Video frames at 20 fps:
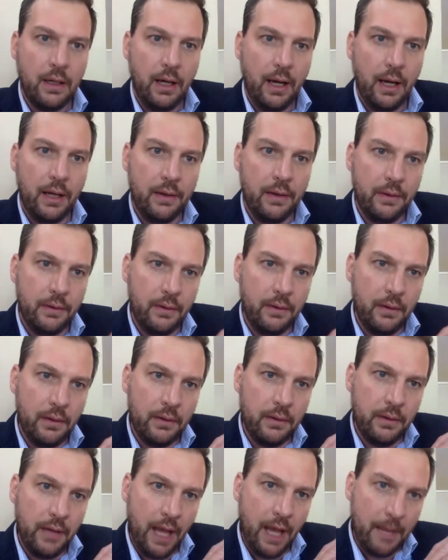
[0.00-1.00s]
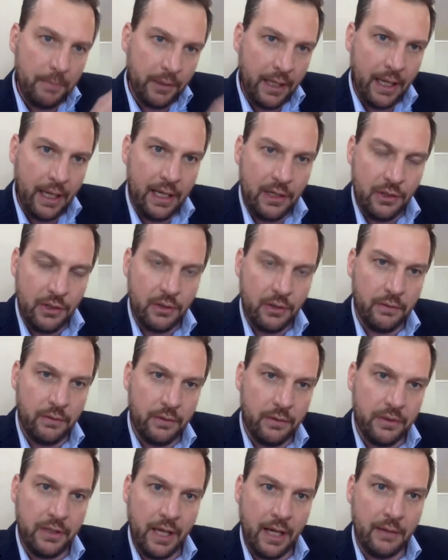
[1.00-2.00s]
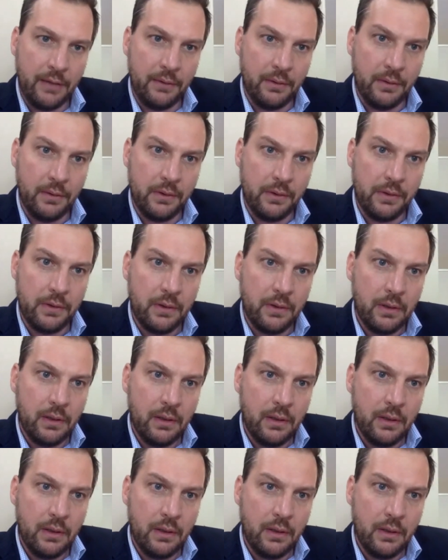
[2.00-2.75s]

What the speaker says: and the application of the standards